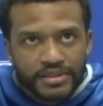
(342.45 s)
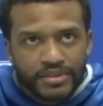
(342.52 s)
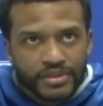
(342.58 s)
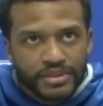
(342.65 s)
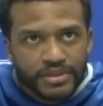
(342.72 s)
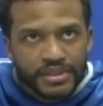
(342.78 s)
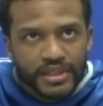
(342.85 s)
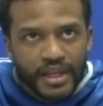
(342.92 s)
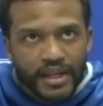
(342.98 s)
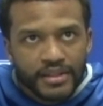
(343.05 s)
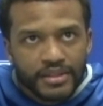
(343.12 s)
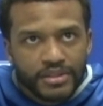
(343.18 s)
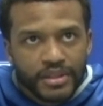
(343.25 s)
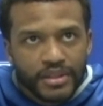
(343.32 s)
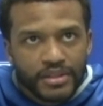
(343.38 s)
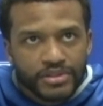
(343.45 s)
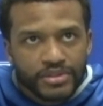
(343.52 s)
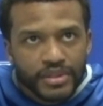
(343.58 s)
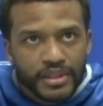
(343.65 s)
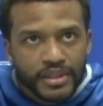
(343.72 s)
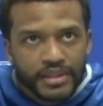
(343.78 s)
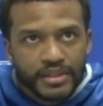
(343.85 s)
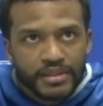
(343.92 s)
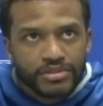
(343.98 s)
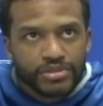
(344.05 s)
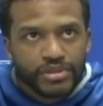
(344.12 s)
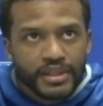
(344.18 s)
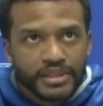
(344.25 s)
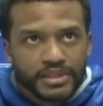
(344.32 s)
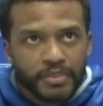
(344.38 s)
So it's just kind of a
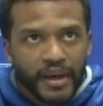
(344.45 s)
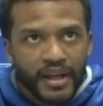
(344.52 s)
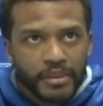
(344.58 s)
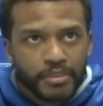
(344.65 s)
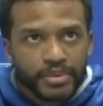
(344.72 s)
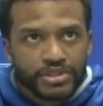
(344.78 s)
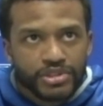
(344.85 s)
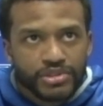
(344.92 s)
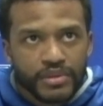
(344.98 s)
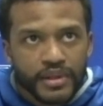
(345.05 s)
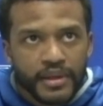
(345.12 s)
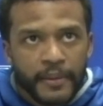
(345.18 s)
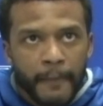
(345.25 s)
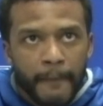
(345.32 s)
tricky spot it puts you in.